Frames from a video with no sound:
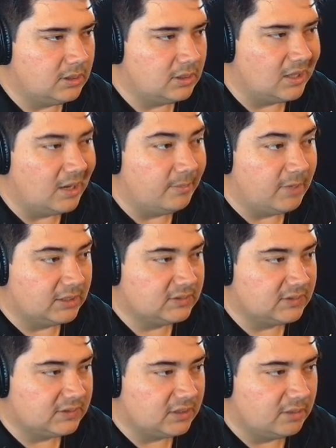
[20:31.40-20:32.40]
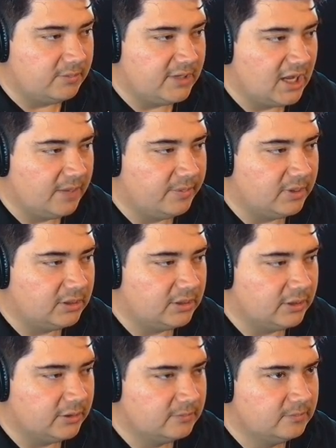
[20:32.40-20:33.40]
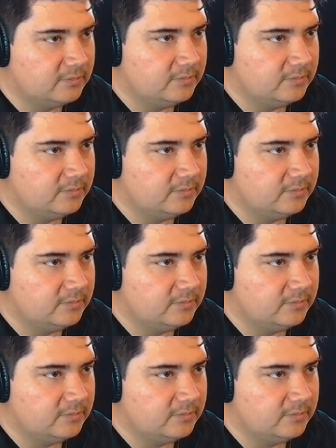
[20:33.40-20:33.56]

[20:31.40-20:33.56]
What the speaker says: climax that's going to be happening here.